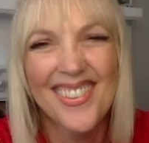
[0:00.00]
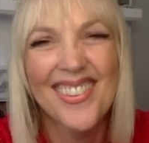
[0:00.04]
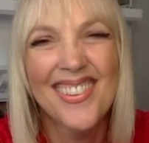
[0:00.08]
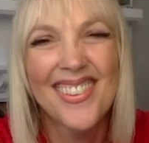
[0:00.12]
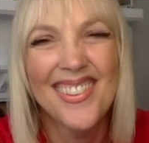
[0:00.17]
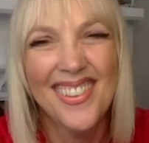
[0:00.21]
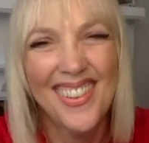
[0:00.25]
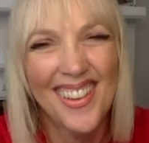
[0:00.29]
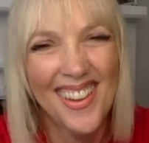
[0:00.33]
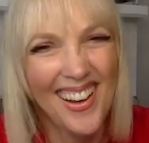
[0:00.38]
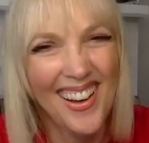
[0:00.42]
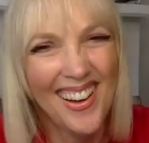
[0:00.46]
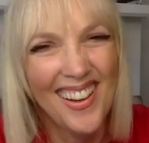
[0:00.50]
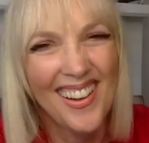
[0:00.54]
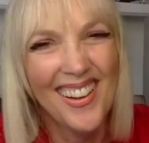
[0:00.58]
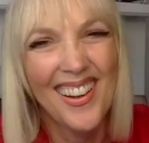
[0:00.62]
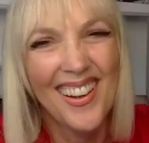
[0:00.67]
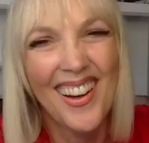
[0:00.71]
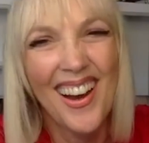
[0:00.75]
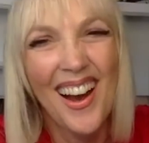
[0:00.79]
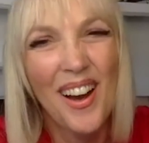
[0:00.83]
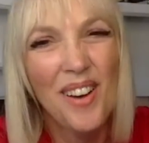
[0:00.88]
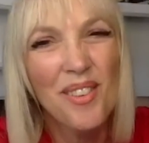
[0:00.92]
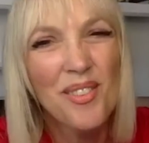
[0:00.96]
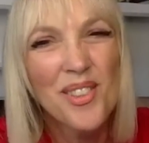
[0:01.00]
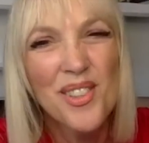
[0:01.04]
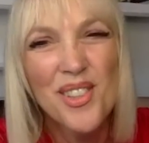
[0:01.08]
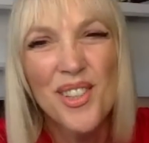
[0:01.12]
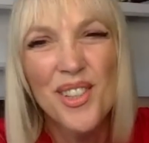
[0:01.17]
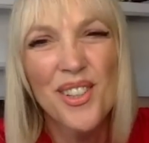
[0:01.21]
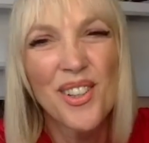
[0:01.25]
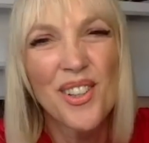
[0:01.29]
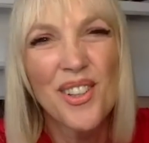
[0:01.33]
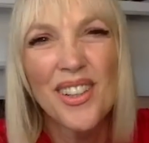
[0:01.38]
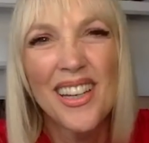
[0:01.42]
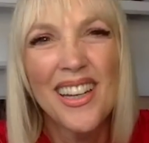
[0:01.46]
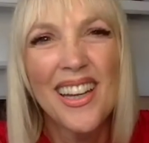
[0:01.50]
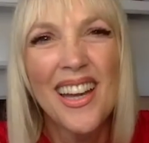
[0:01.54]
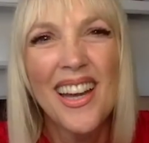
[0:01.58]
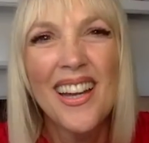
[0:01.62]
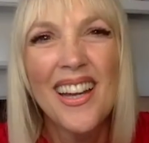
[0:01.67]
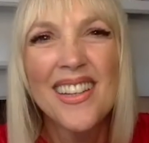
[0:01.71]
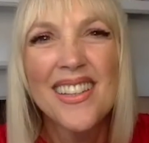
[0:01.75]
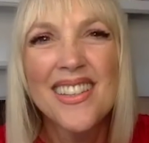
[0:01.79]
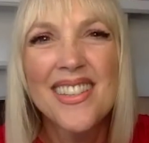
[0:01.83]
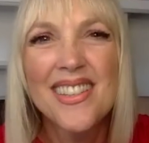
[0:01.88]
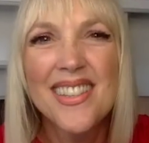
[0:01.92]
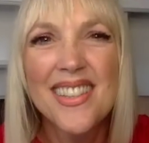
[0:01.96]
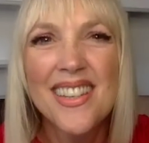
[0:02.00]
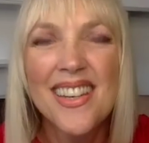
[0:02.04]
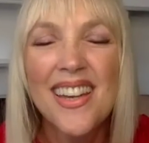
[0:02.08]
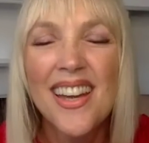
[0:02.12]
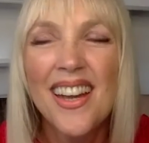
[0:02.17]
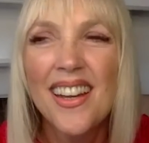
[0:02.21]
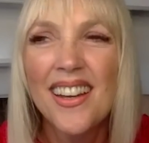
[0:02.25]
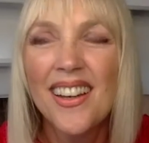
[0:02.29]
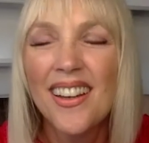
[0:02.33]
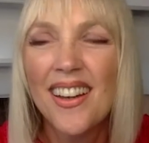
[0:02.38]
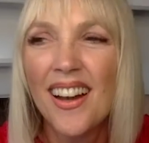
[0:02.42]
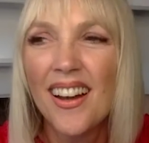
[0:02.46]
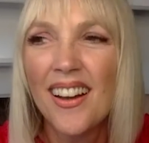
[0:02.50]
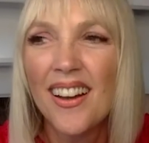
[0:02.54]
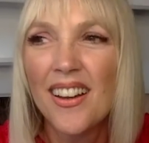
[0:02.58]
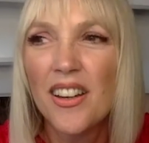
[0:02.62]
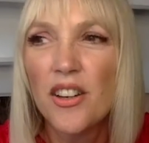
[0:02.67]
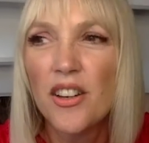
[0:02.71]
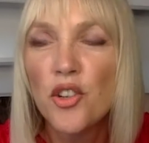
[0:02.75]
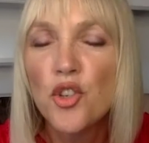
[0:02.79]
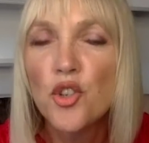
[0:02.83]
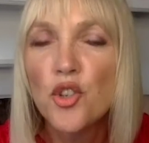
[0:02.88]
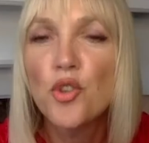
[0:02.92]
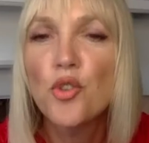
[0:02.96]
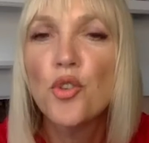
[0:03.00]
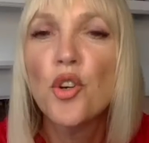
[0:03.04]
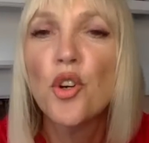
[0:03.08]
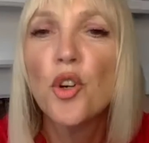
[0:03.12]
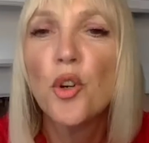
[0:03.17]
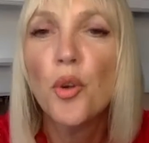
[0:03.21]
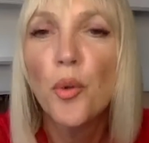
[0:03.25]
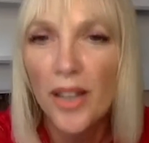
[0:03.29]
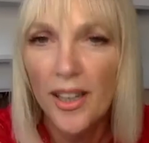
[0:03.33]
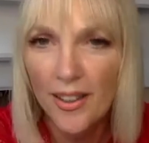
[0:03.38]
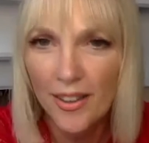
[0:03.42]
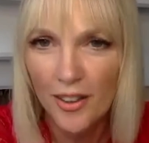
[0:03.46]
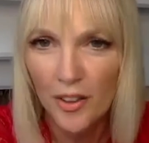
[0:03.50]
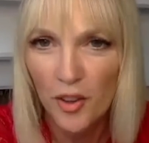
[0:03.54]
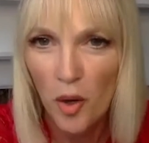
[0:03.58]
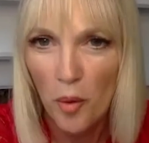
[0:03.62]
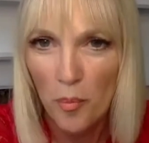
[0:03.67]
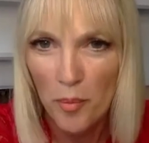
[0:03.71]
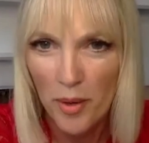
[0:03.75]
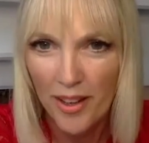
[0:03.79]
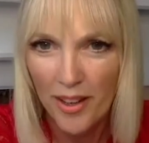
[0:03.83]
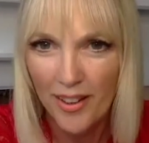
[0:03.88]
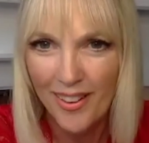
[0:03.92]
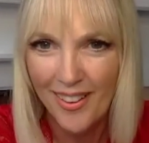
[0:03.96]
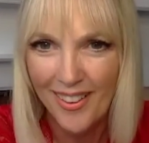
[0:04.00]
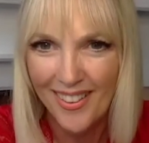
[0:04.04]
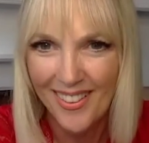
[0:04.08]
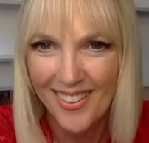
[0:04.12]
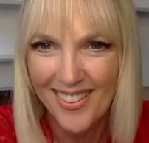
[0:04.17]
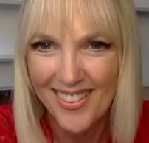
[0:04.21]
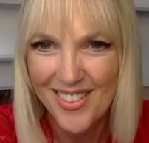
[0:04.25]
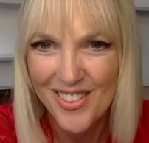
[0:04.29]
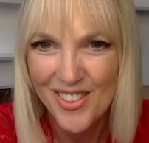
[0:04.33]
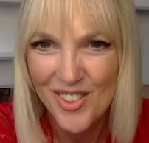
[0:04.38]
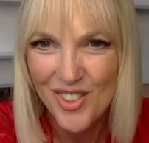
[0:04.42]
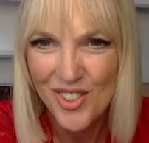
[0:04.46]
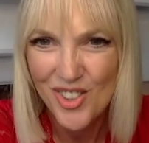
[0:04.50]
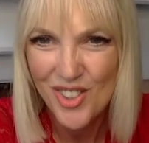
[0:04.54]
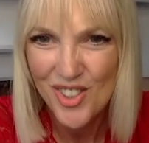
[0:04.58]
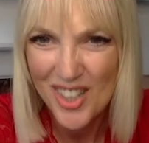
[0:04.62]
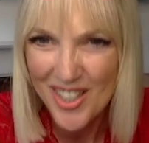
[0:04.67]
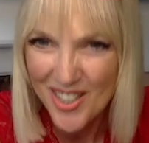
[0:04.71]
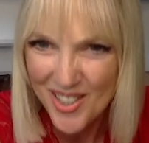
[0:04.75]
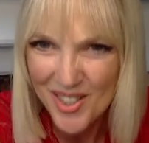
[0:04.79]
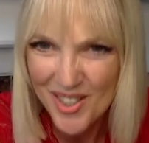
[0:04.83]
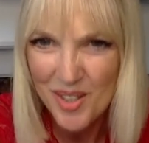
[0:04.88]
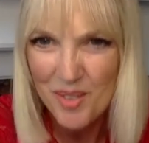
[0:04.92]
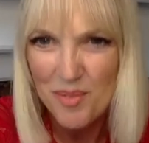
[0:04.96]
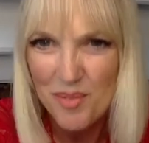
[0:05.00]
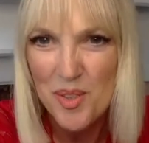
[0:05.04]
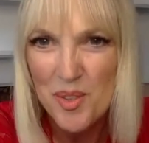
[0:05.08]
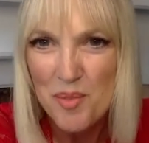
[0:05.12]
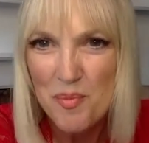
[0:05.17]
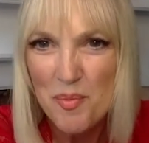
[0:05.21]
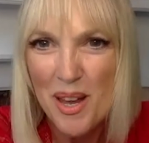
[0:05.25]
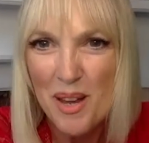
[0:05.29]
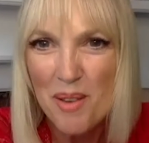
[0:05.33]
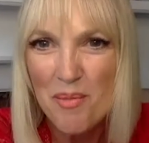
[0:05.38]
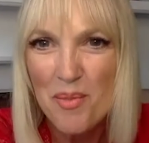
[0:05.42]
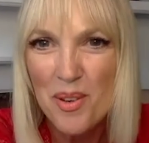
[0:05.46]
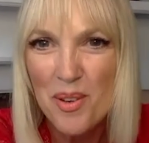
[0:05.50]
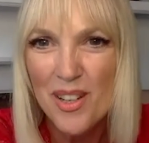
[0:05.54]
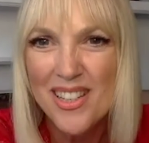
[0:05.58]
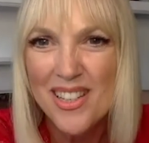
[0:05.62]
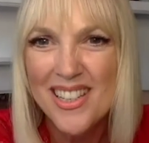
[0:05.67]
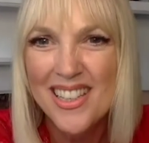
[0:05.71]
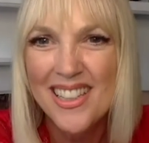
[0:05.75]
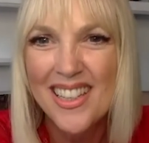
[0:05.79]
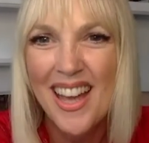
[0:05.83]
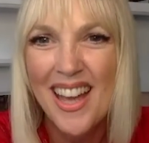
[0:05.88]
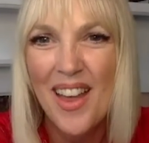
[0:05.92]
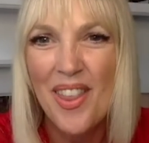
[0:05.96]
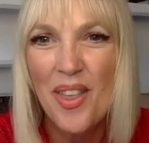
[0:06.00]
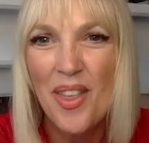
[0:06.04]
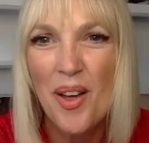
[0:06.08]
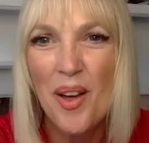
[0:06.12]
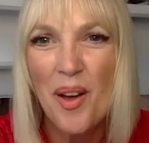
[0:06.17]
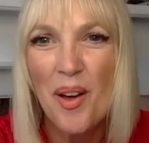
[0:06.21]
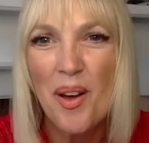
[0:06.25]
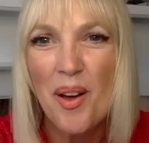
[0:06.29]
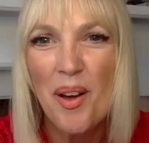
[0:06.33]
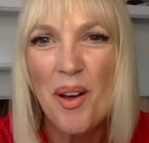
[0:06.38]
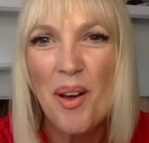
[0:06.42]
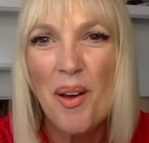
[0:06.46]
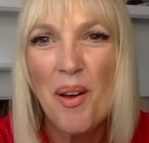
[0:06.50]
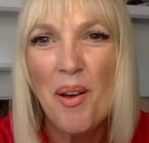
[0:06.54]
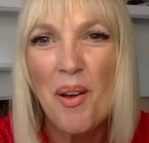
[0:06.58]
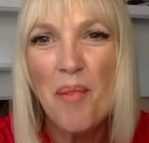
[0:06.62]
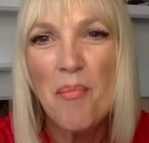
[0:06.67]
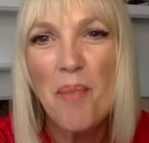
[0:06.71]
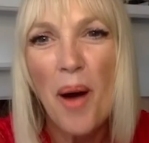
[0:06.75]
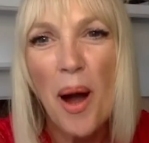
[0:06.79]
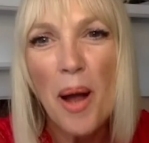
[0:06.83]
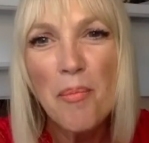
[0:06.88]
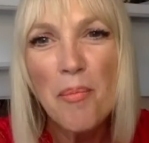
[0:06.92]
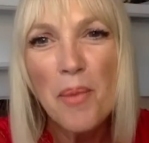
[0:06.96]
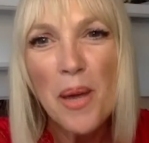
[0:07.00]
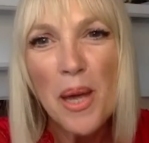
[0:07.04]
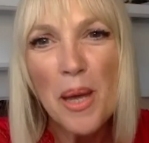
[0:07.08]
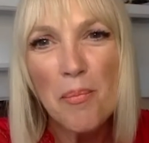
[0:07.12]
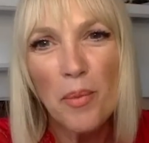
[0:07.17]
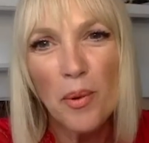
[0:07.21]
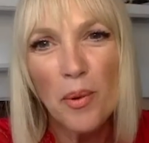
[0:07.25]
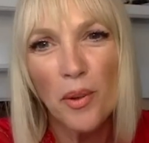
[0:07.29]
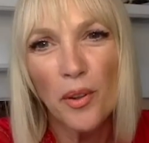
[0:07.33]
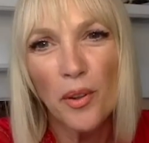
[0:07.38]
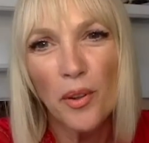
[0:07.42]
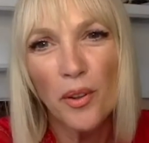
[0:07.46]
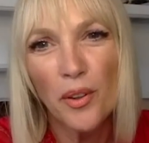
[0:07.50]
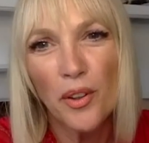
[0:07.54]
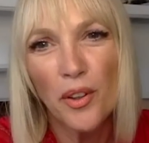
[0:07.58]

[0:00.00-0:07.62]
Yeah, absolutely. Seeing true economic systems being put together by people